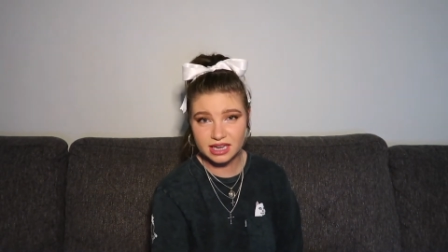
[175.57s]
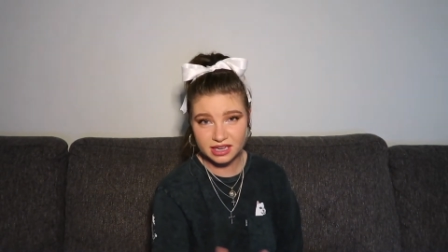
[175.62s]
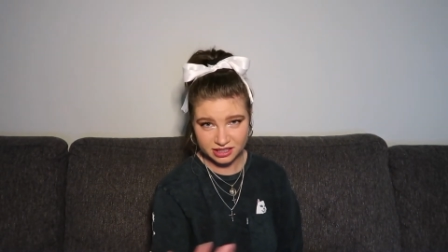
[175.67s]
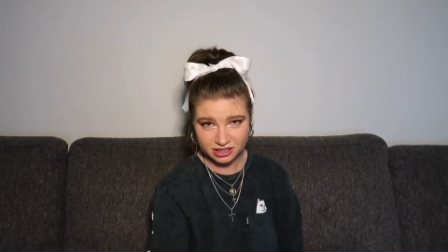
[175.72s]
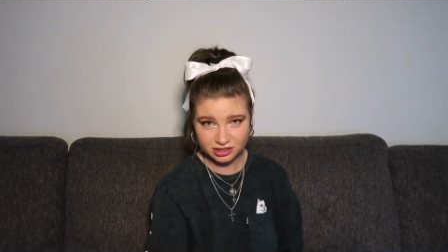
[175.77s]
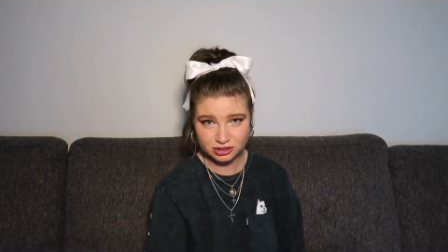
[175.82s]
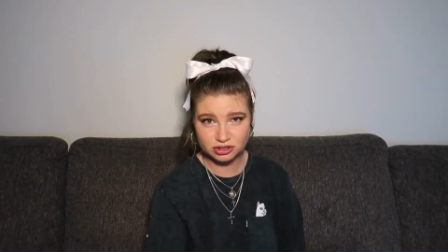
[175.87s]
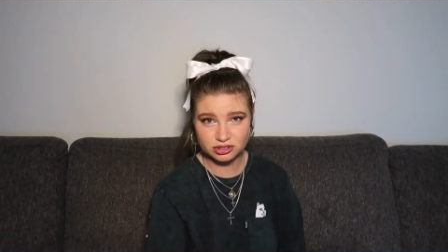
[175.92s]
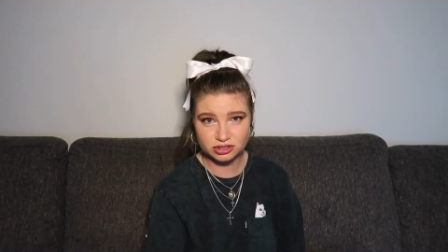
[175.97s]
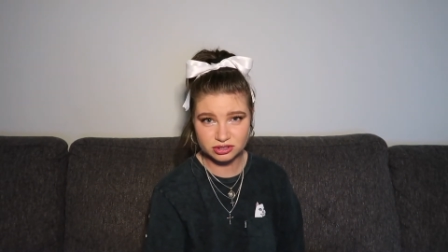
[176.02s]
a
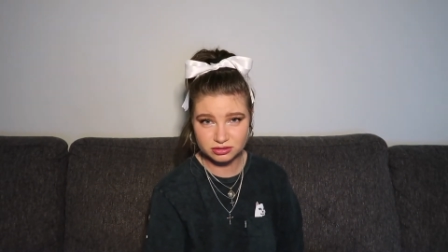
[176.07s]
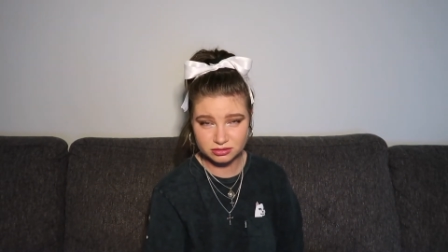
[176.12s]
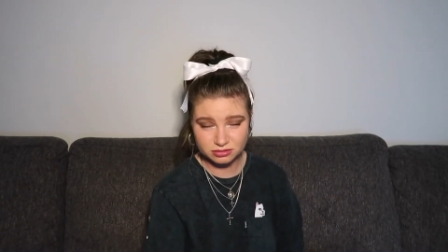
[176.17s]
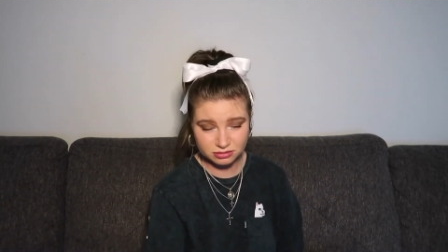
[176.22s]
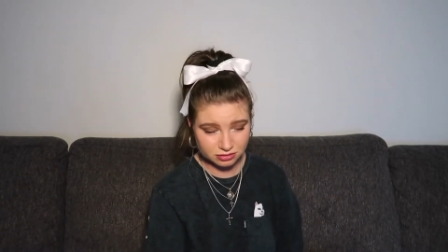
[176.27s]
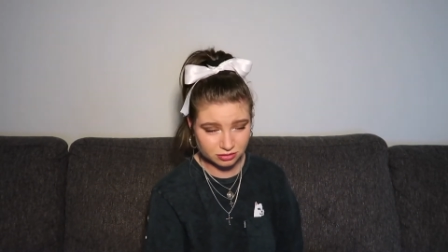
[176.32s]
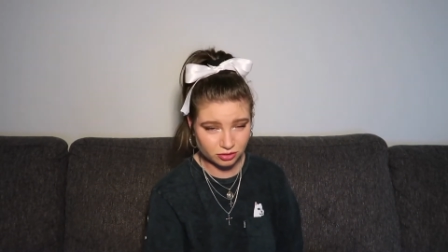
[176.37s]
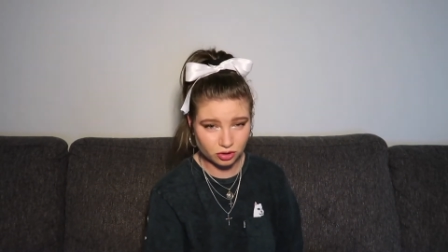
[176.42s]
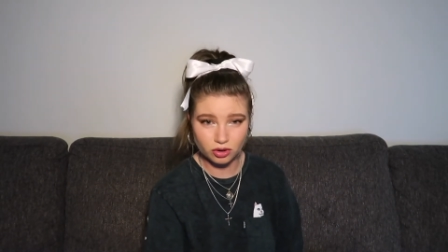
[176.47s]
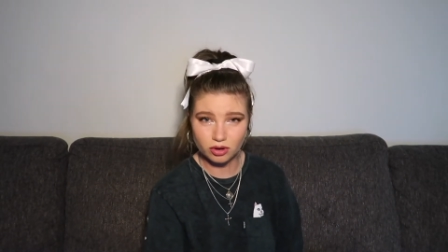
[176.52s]
Hinge
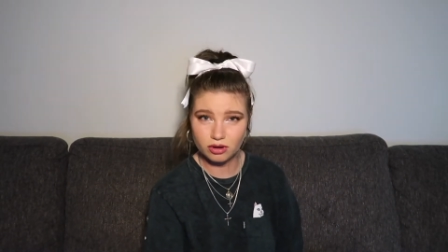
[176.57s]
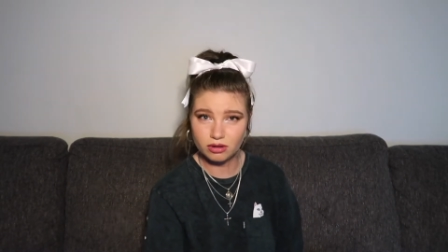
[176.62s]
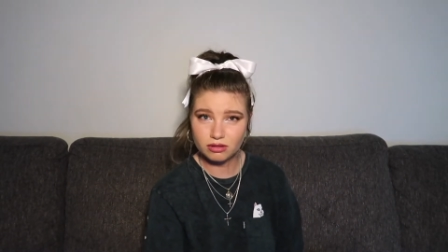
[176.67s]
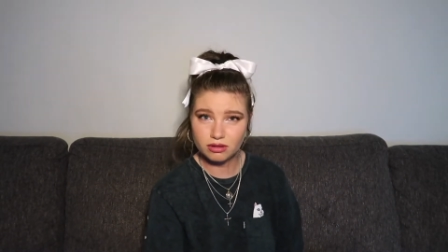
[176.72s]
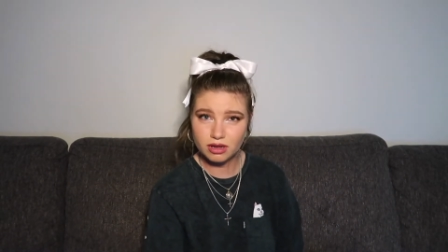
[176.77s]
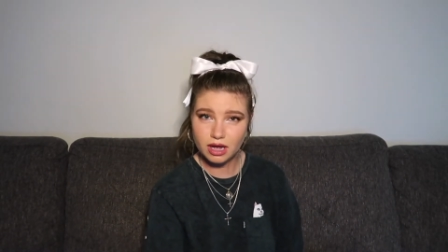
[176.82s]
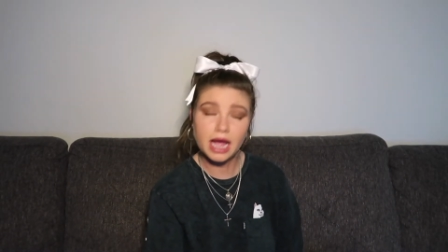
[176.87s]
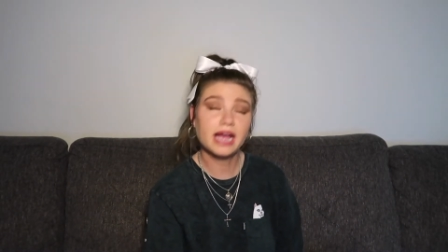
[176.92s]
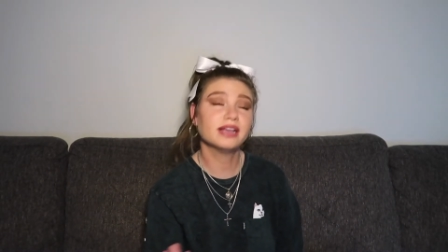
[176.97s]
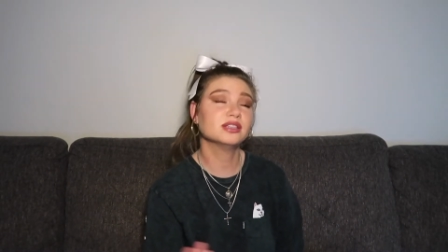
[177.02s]

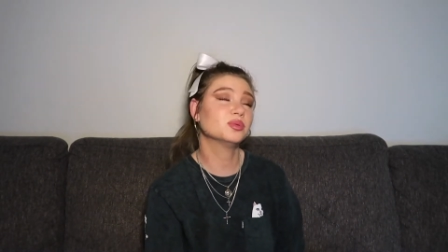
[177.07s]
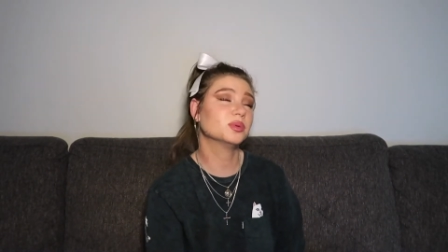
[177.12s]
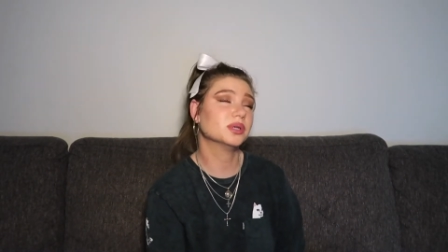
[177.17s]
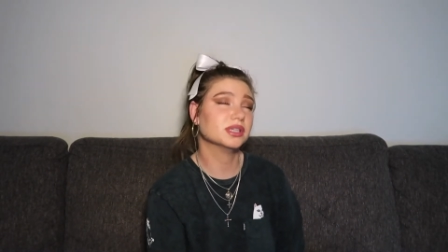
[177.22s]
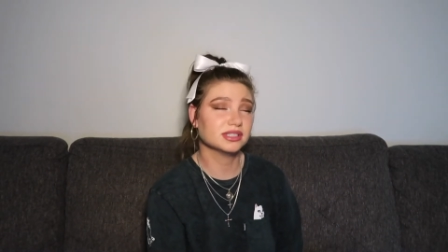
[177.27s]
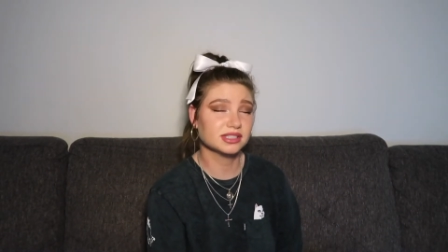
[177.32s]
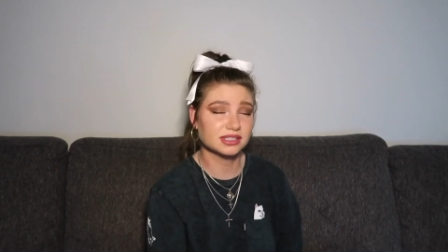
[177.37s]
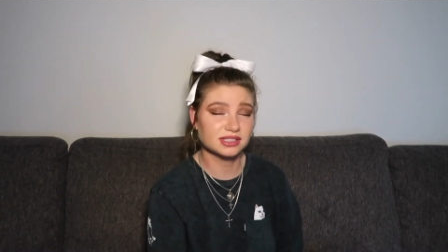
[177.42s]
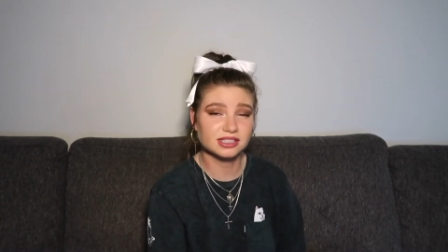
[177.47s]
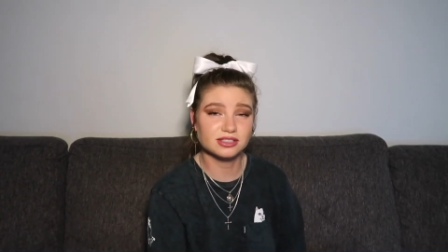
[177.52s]
girl, as well
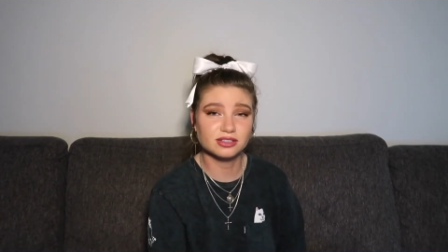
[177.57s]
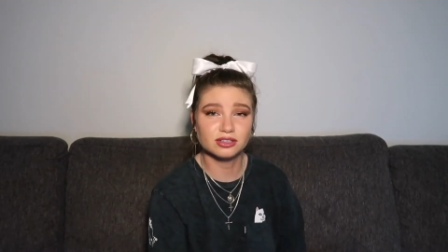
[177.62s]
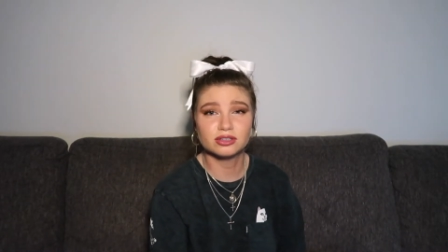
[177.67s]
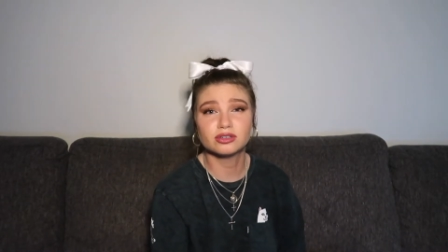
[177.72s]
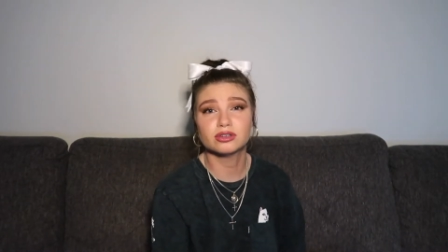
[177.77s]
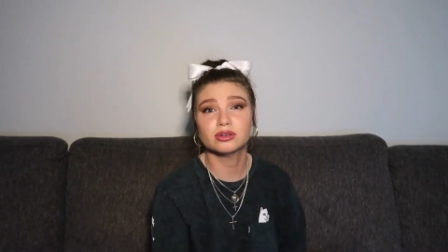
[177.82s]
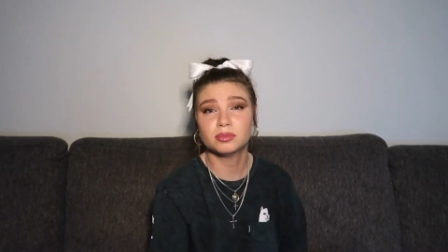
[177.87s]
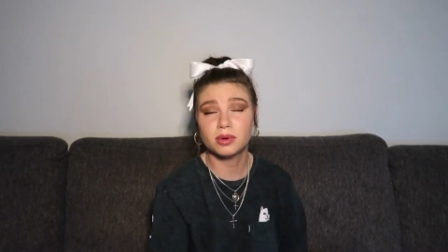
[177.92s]
as a Tinder girl.